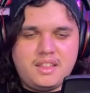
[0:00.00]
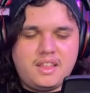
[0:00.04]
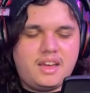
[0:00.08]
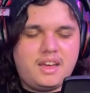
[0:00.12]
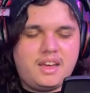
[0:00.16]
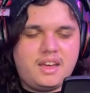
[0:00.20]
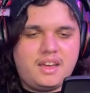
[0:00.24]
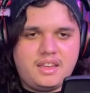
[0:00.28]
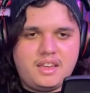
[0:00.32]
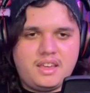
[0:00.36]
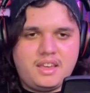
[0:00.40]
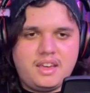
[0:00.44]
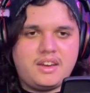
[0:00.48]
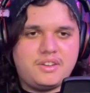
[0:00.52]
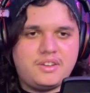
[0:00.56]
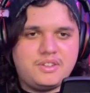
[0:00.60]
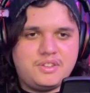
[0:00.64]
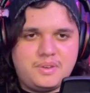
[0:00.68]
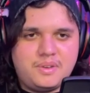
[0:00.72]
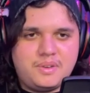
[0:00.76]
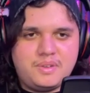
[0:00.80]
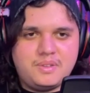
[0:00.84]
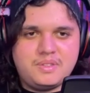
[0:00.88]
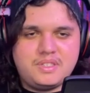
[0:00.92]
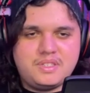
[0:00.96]
the young
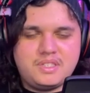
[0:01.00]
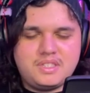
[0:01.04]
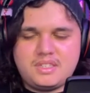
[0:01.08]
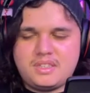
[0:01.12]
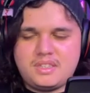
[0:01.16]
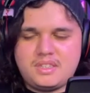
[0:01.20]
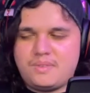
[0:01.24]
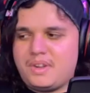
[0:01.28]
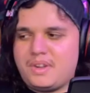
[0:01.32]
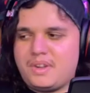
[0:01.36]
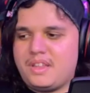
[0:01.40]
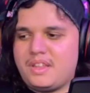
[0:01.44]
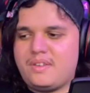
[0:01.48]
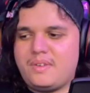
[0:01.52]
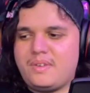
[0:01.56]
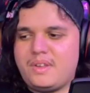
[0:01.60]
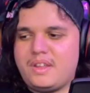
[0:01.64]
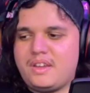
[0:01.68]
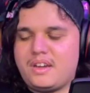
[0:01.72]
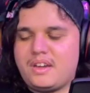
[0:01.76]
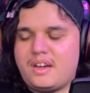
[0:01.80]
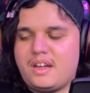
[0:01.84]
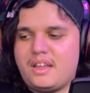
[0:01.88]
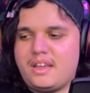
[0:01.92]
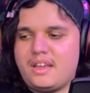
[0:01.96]
adults what do, you, what do
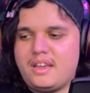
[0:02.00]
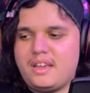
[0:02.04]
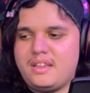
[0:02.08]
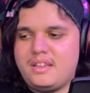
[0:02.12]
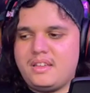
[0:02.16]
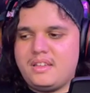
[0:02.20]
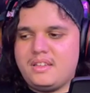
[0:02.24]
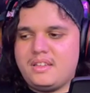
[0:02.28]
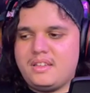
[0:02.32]
you call it